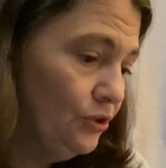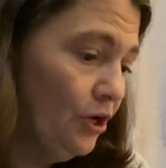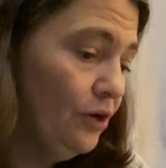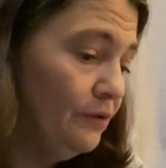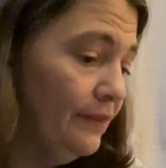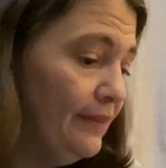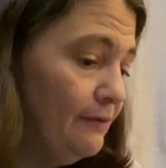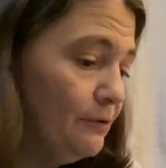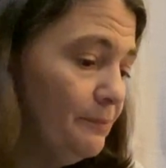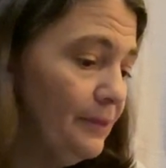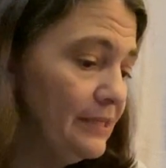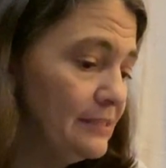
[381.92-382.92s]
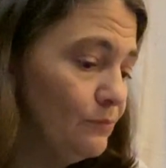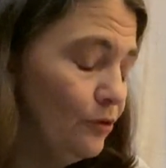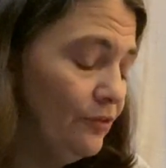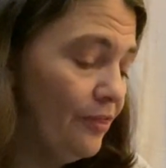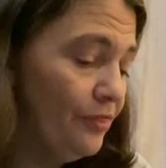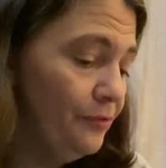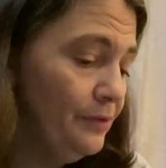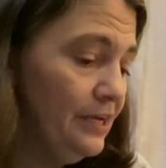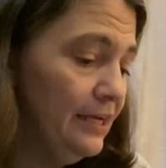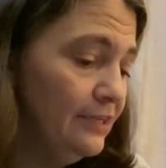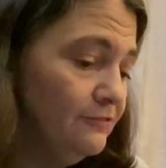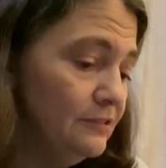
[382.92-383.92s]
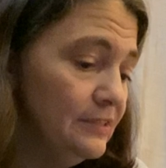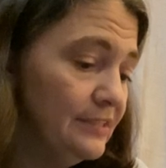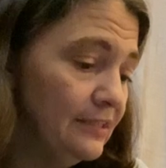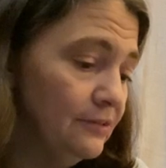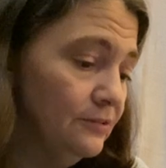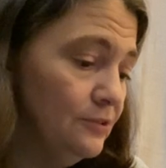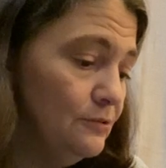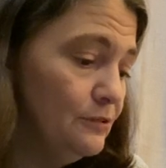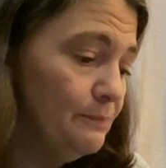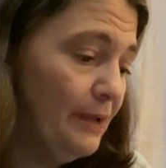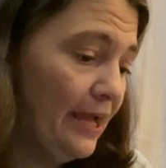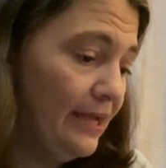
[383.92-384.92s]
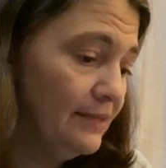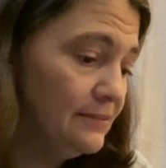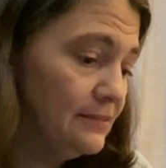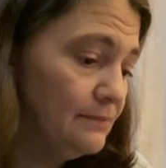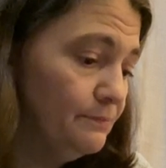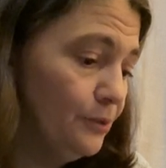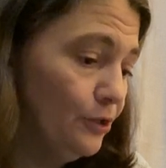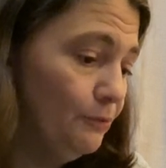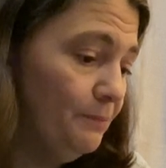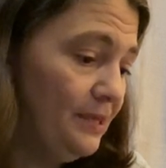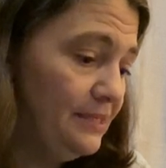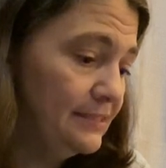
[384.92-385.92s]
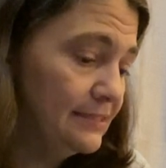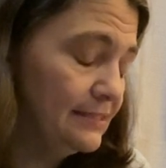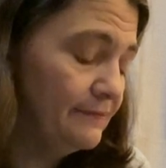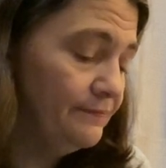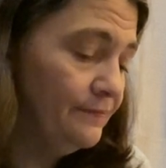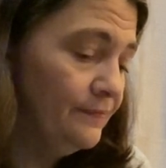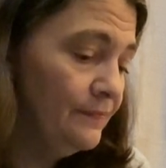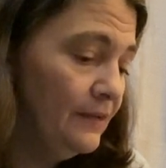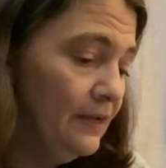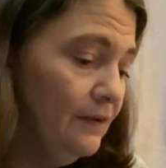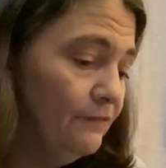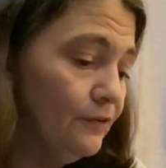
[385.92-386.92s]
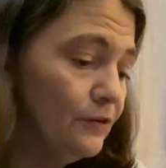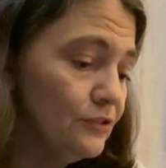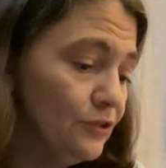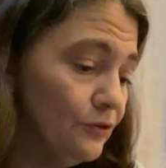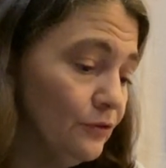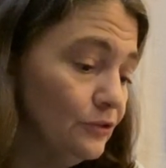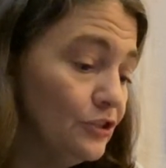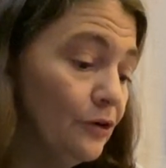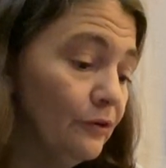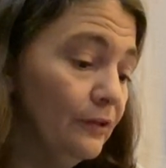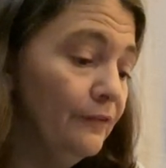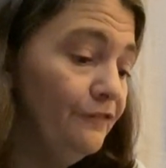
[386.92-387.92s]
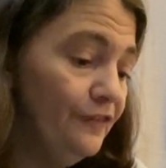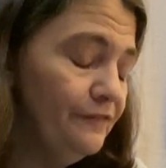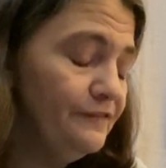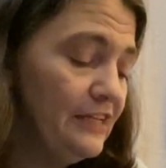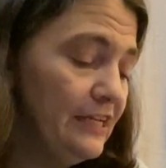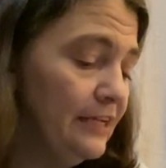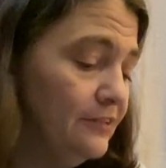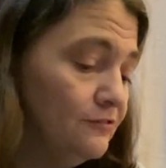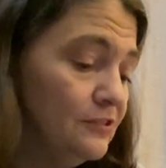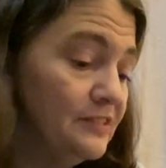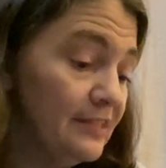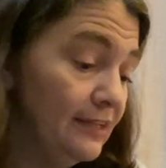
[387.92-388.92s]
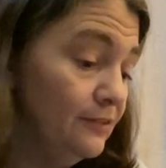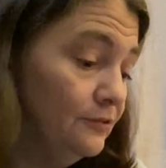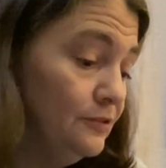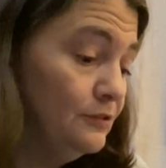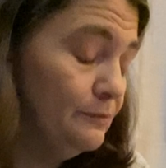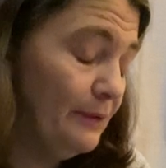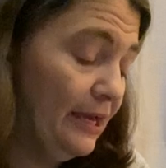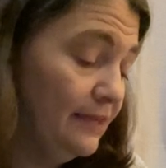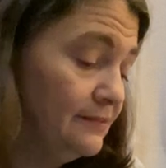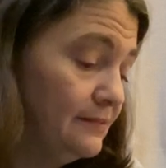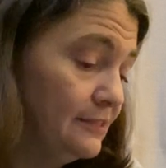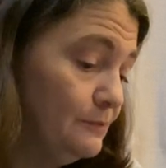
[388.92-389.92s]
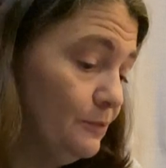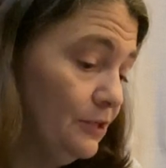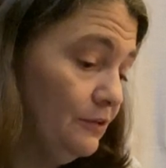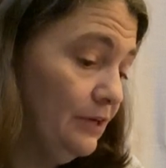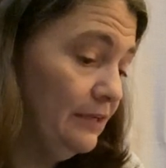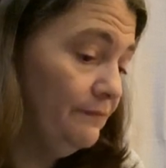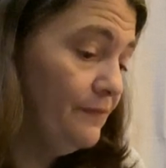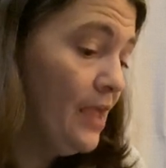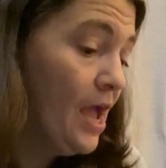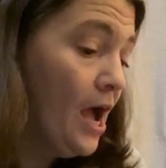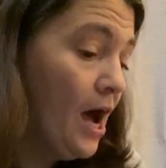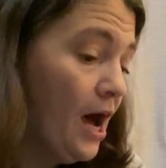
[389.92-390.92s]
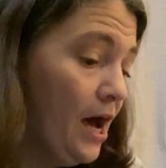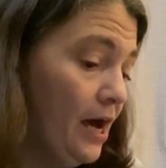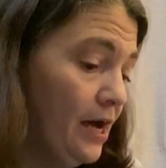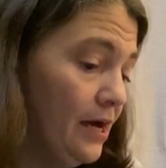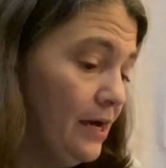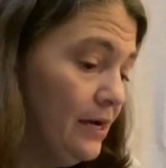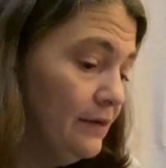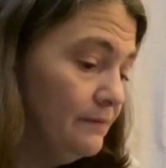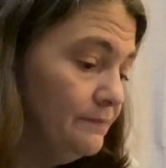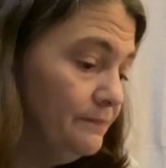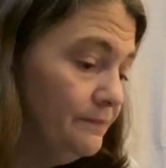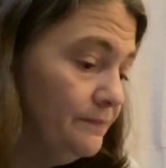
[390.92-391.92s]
and they replaced more than 300 single-use bags per piece for a total of 1,500 single-use bags. That's pretty great. And